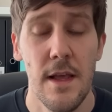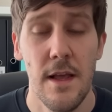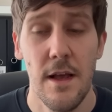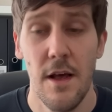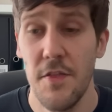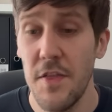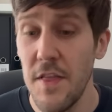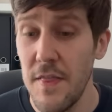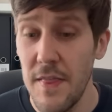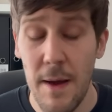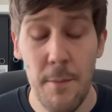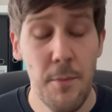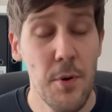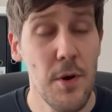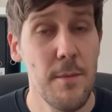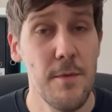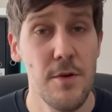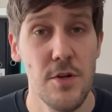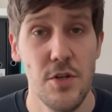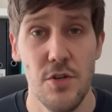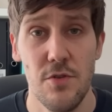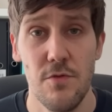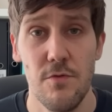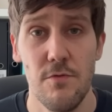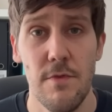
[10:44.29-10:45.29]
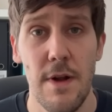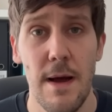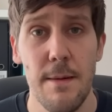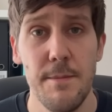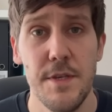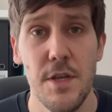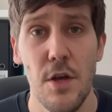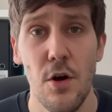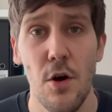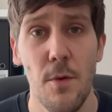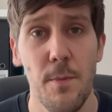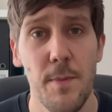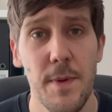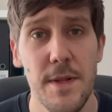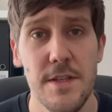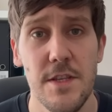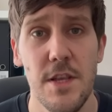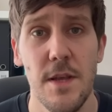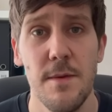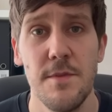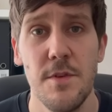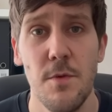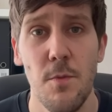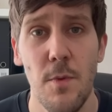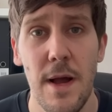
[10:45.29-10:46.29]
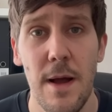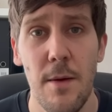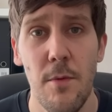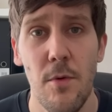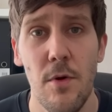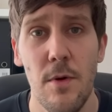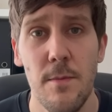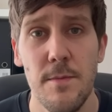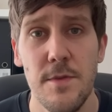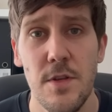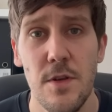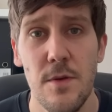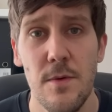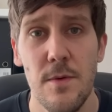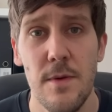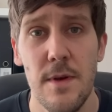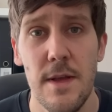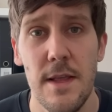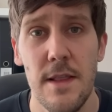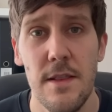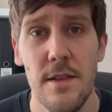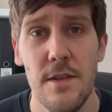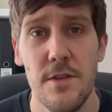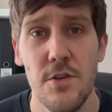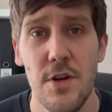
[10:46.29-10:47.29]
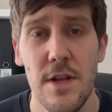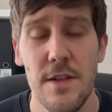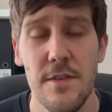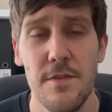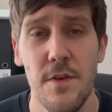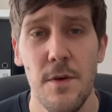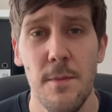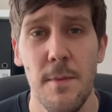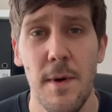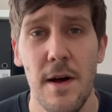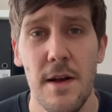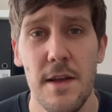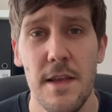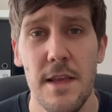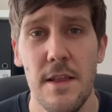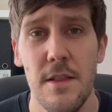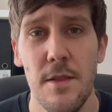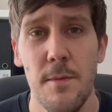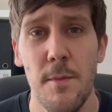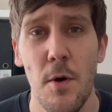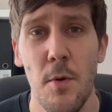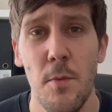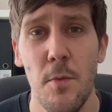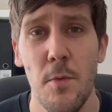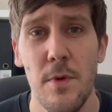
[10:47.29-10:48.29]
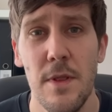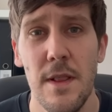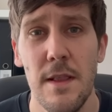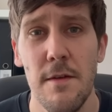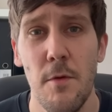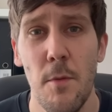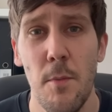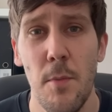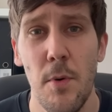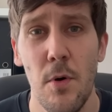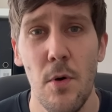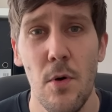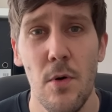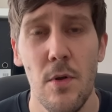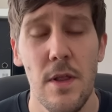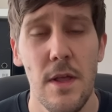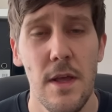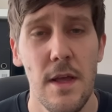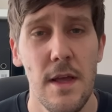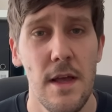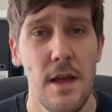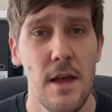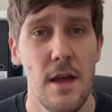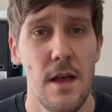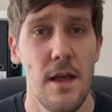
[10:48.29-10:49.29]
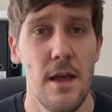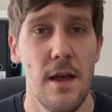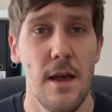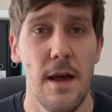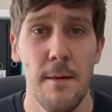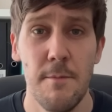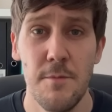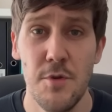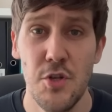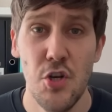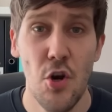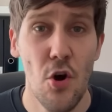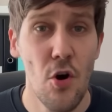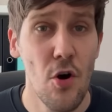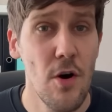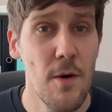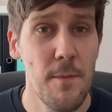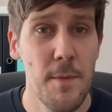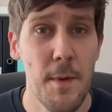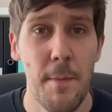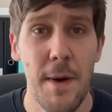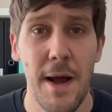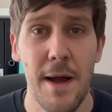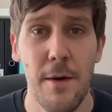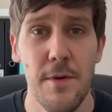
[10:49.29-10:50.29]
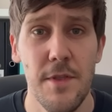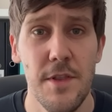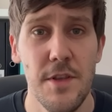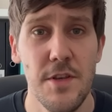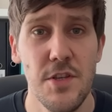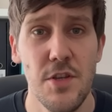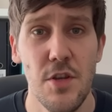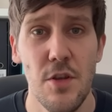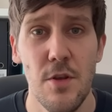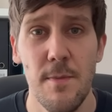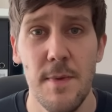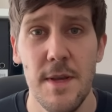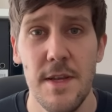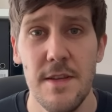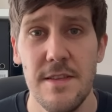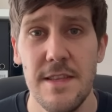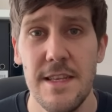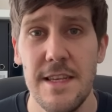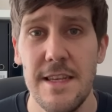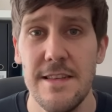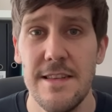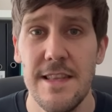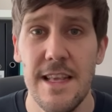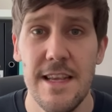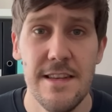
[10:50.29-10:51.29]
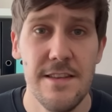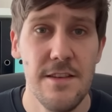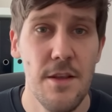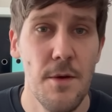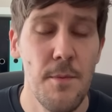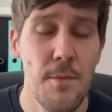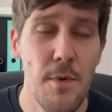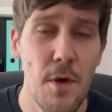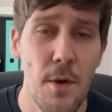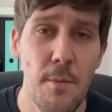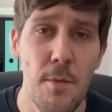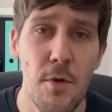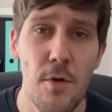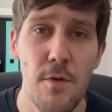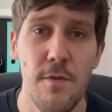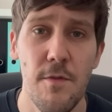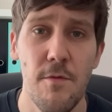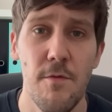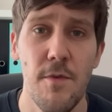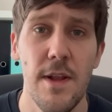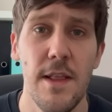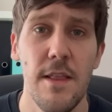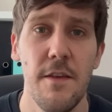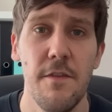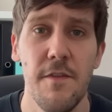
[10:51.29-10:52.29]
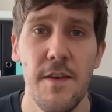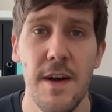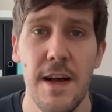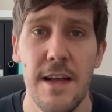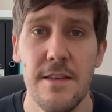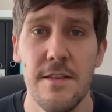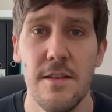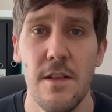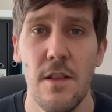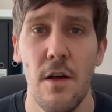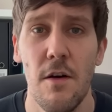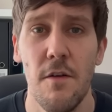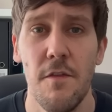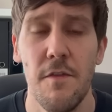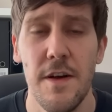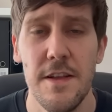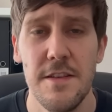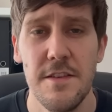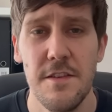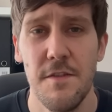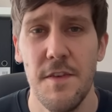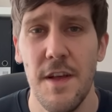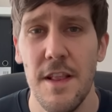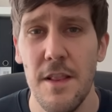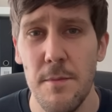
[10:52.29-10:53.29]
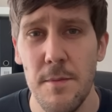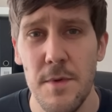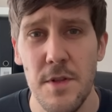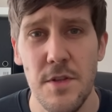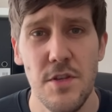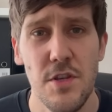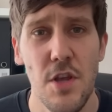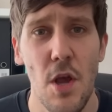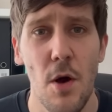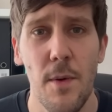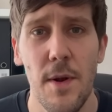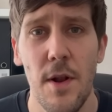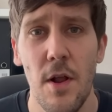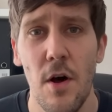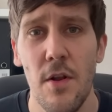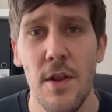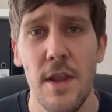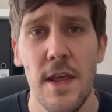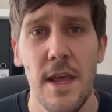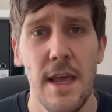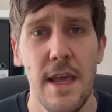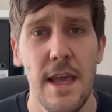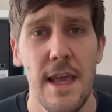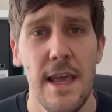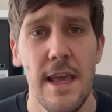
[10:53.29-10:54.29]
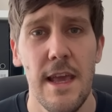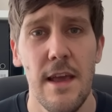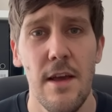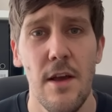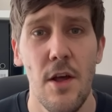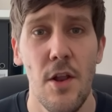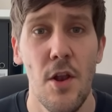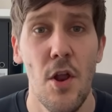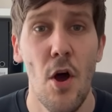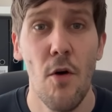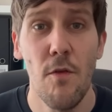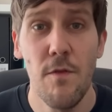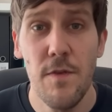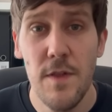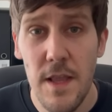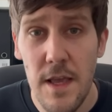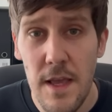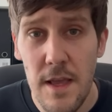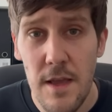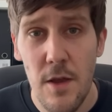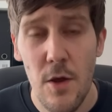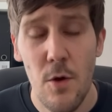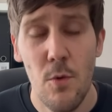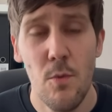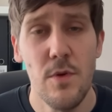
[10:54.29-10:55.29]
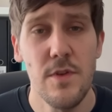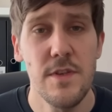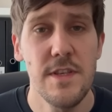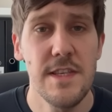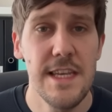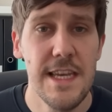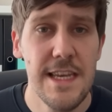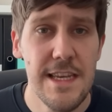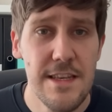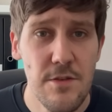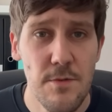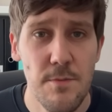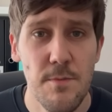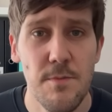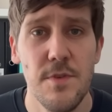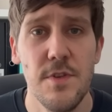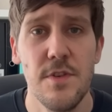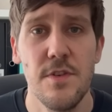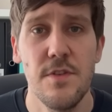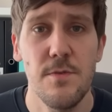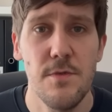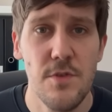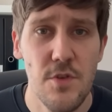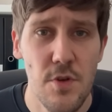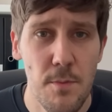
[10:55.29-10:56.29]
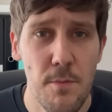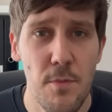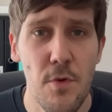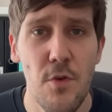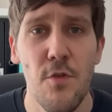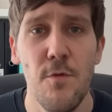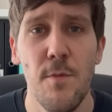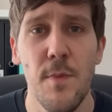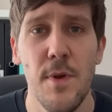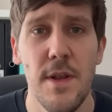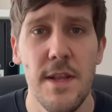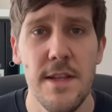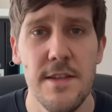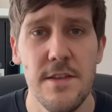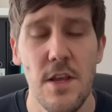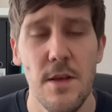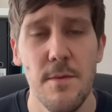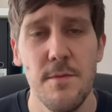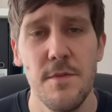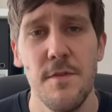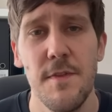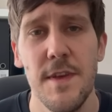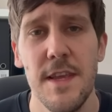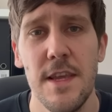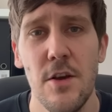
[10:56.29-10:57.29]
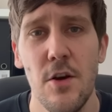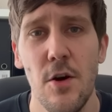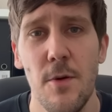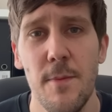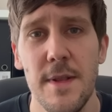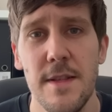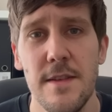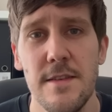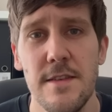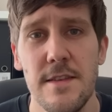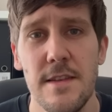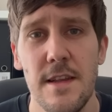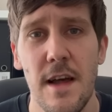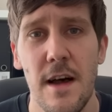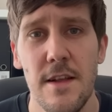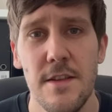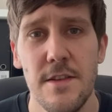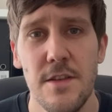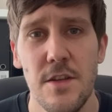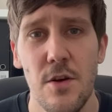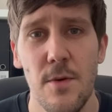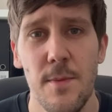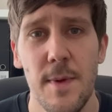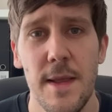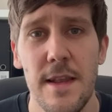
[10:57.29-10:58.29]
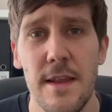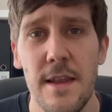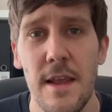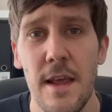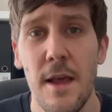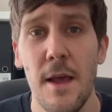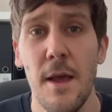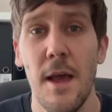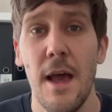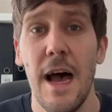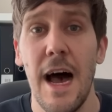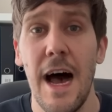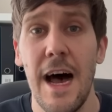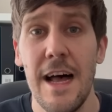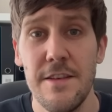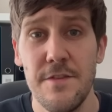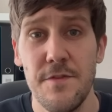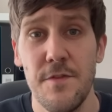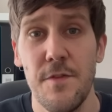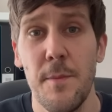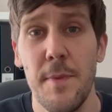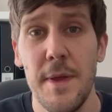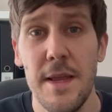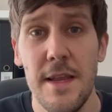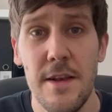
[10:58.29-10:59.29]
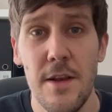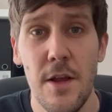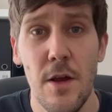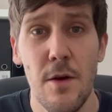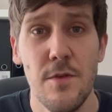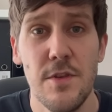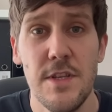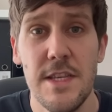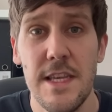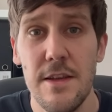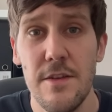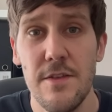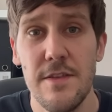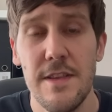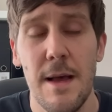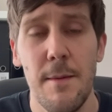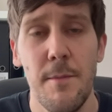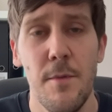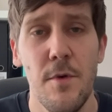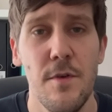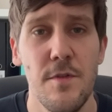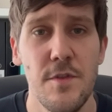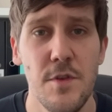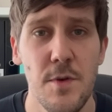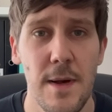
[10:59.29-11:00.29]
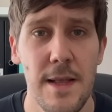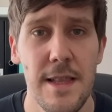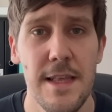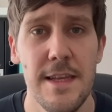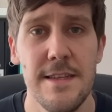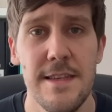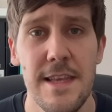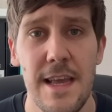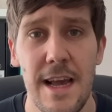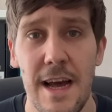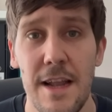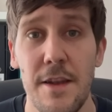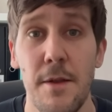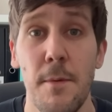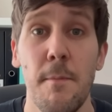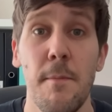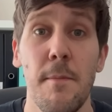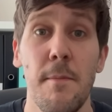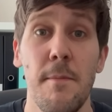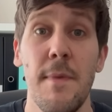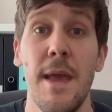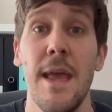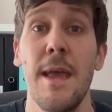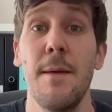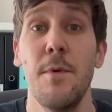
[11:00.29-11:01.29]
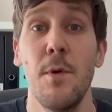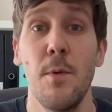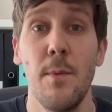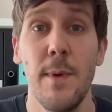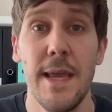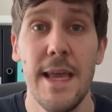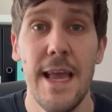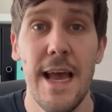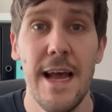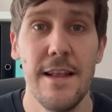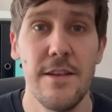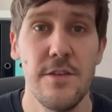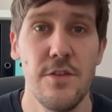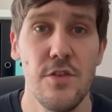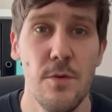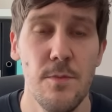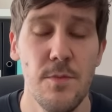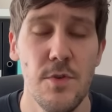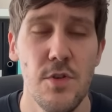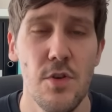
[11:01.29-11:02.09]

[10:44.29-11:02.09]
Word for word: I think that pretty much wraps it up in terms of where we're up to in the transfer market at the moment with Liverpool. Uh, I'm sure I'll be back with you soon because these things are, are, moving really fast. A lot of fast developments going on here, and hopefully we'll see some some movement in terms of incomings start to come in as Fabinho seals that move to Al Ittihad, and maybe we get some